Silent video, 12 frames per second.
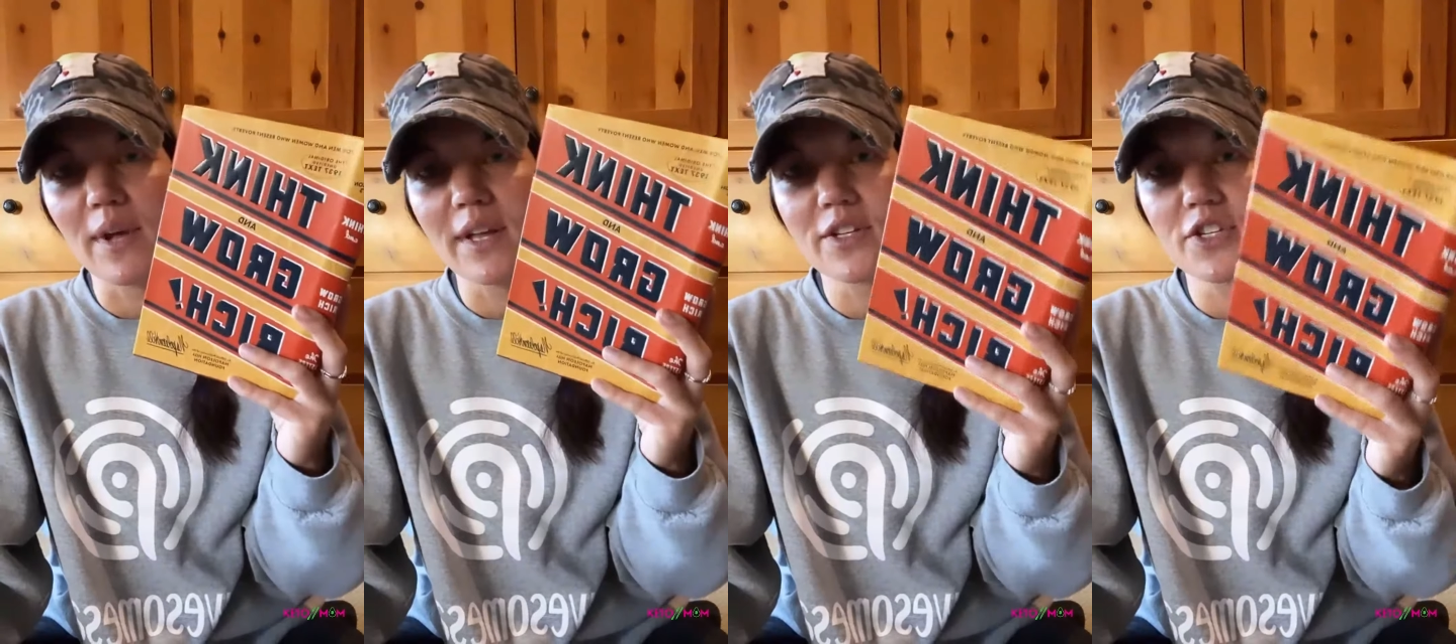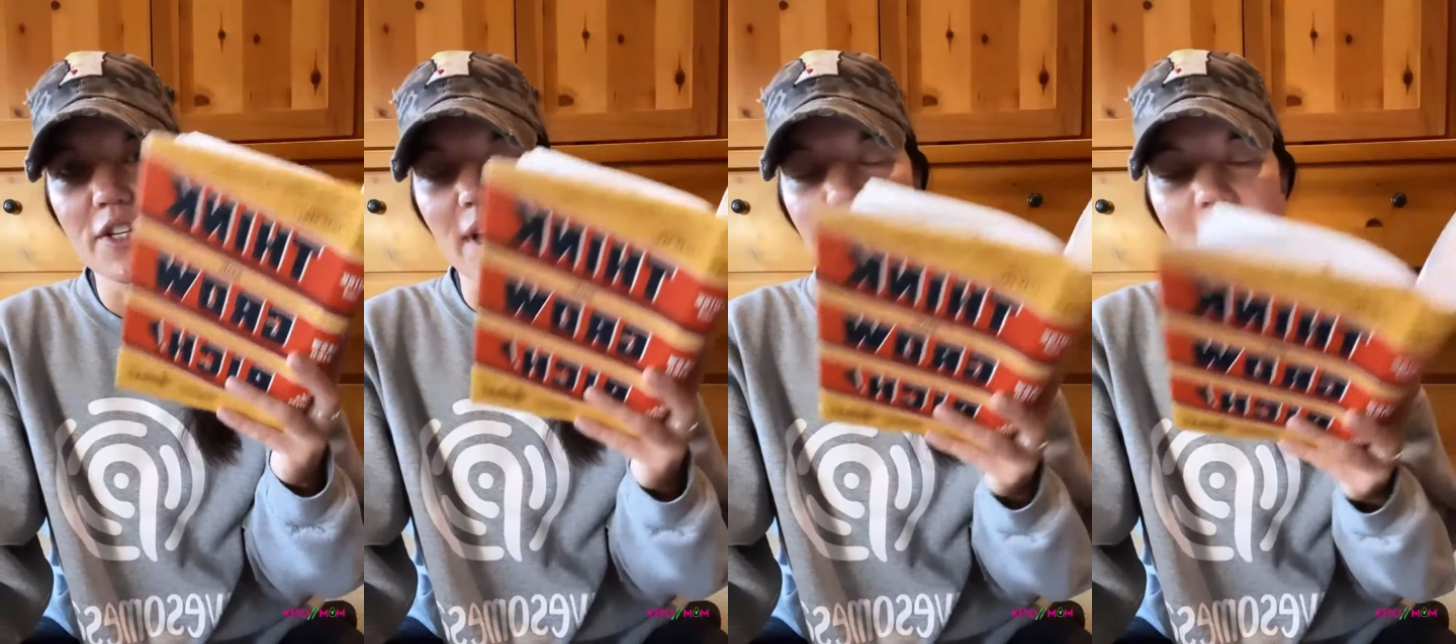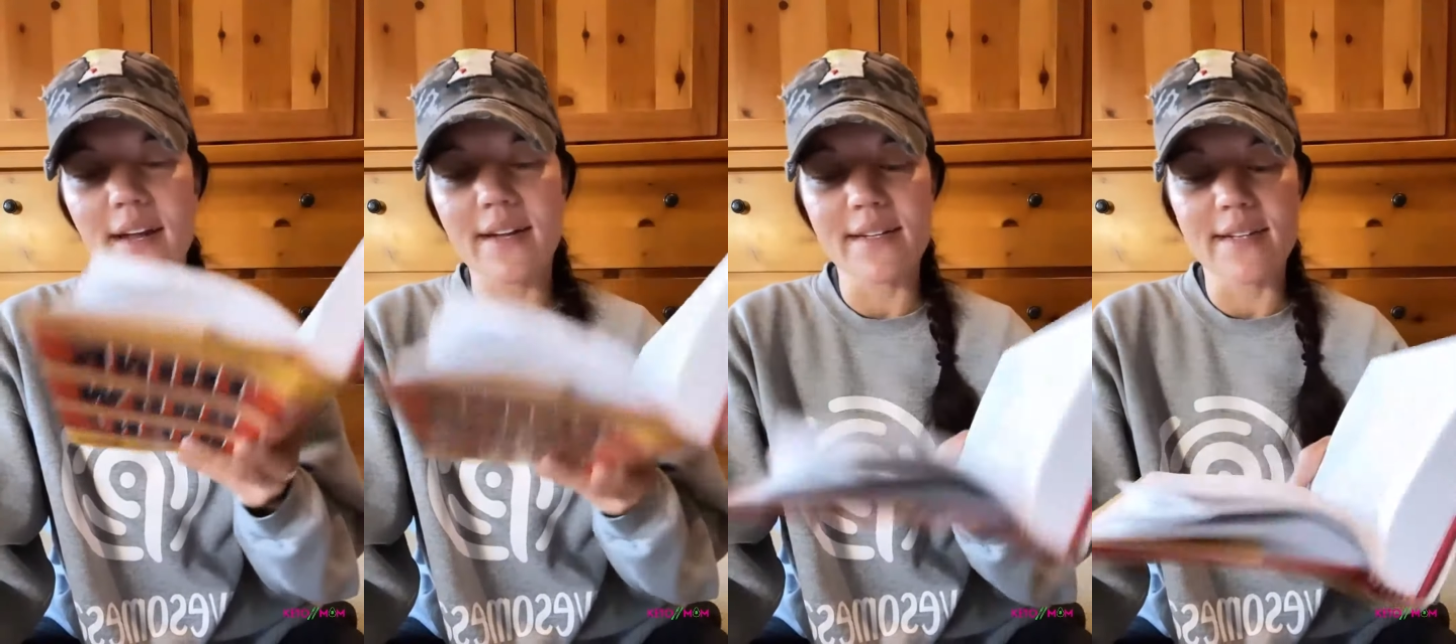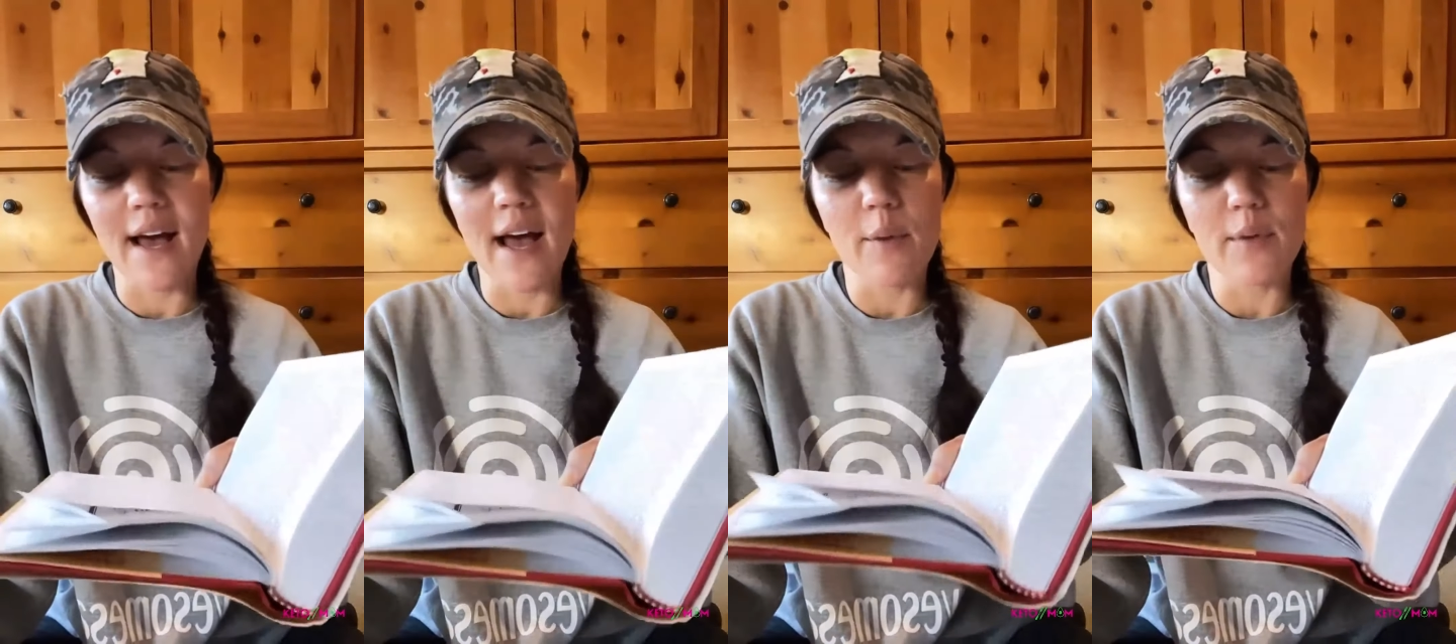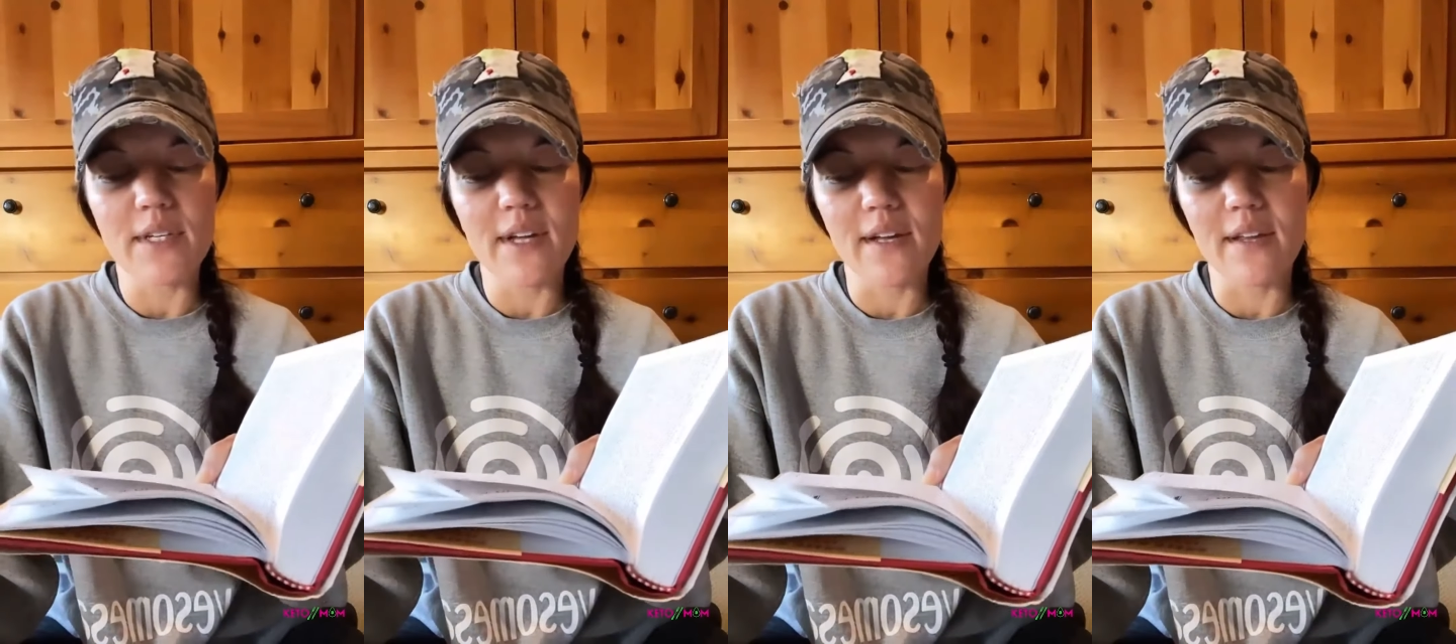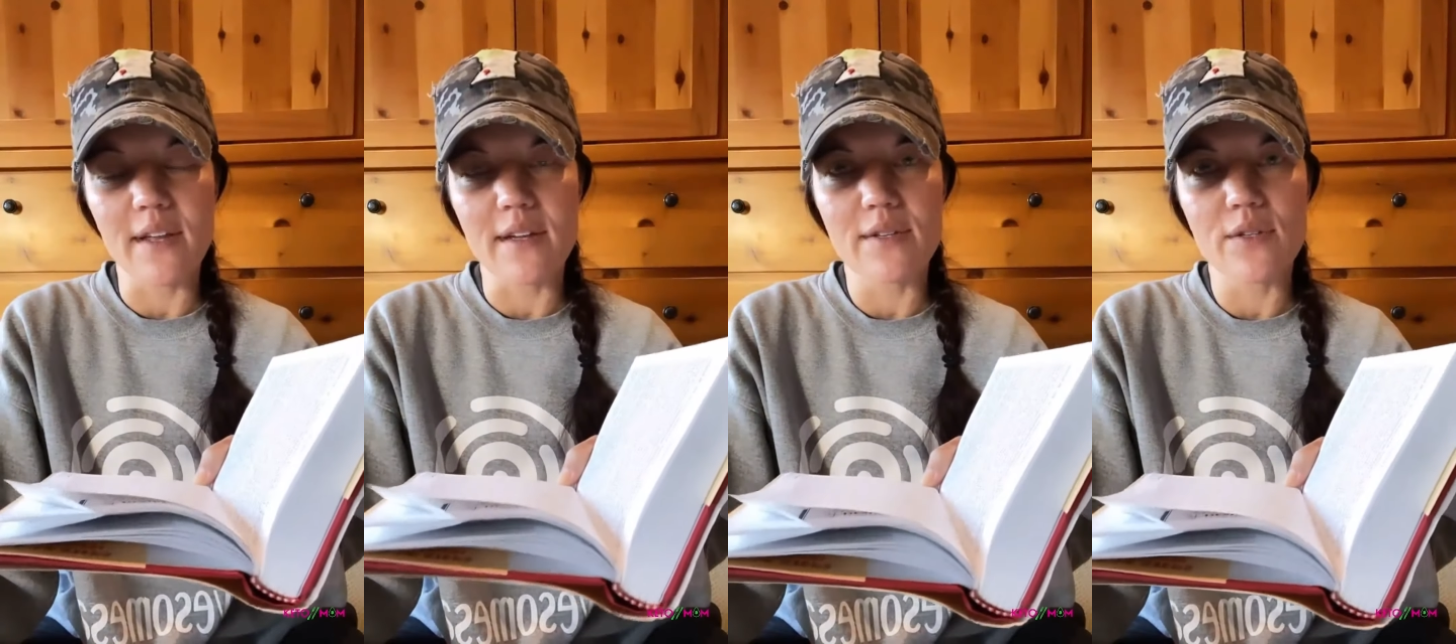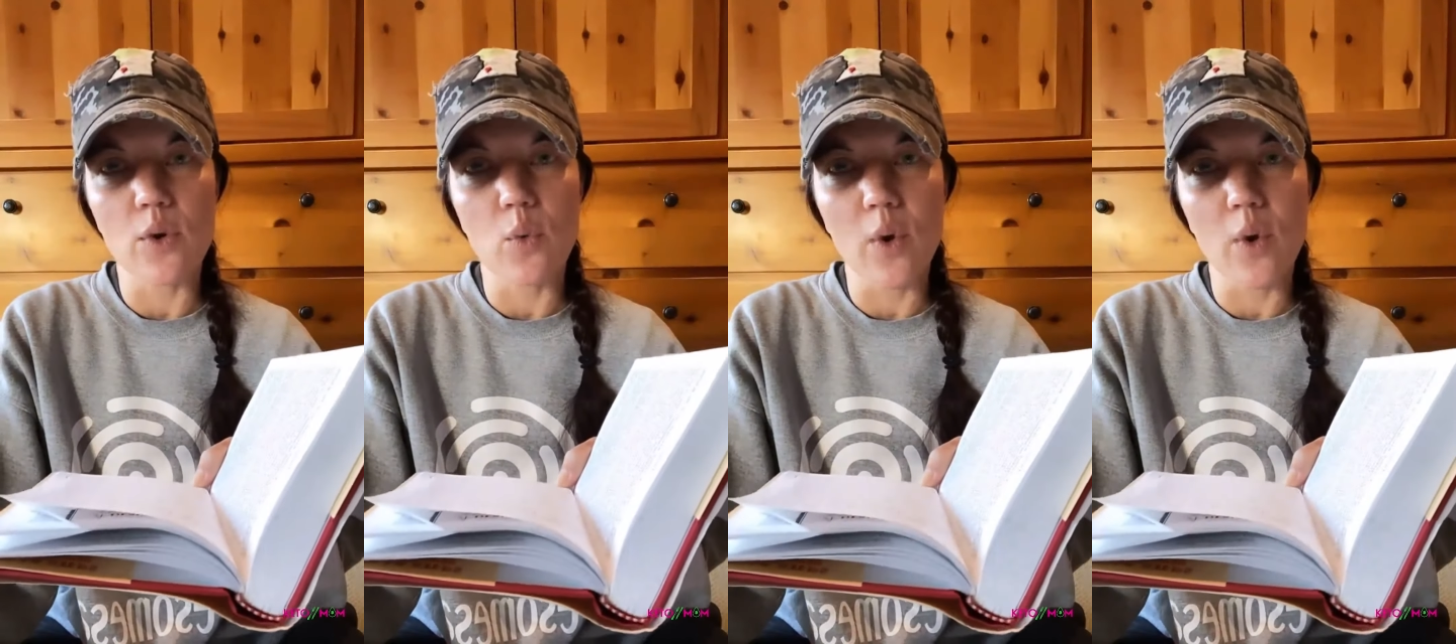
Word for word: Rich, and I will tell you this.